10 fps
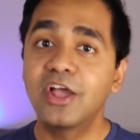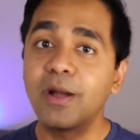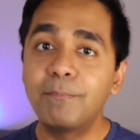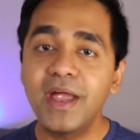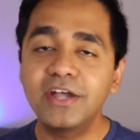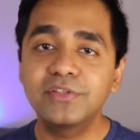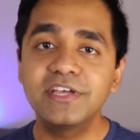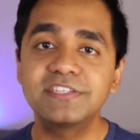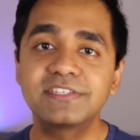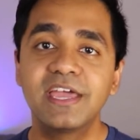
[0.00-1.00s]
Compared to
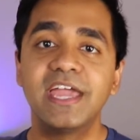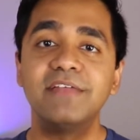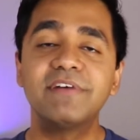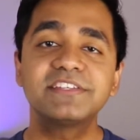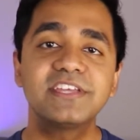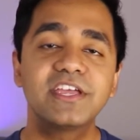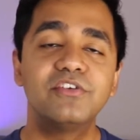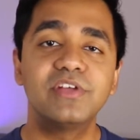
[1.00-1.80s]
this, investing in